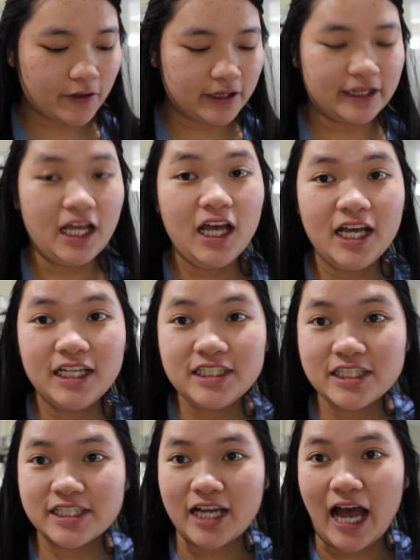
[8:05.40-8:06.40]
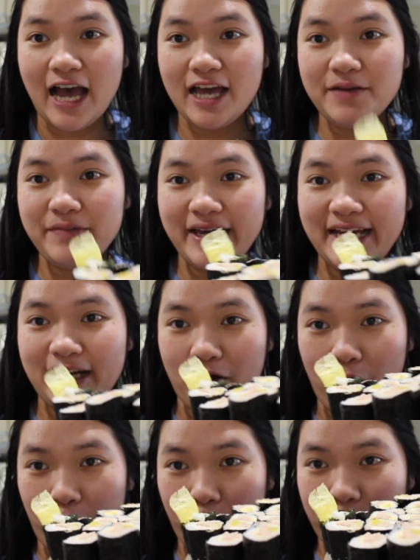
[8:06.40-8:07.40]
For lunch, I made a
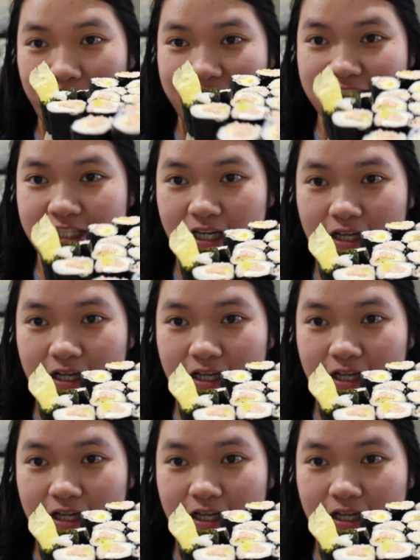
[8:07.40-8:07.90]
whole bunch